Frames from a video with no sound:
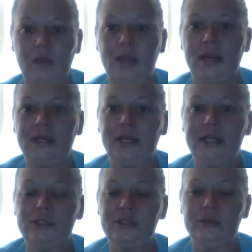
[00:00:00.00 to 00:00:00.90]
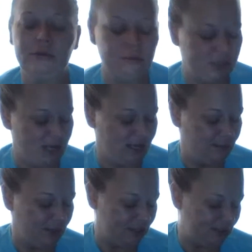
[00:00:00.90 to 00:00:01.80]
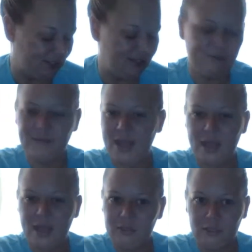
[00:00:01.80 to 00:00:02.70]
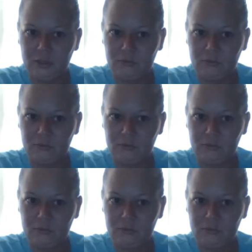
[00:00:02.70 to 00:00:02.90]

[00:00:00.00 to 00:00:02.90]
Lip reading: And I need to take him in to see the vet,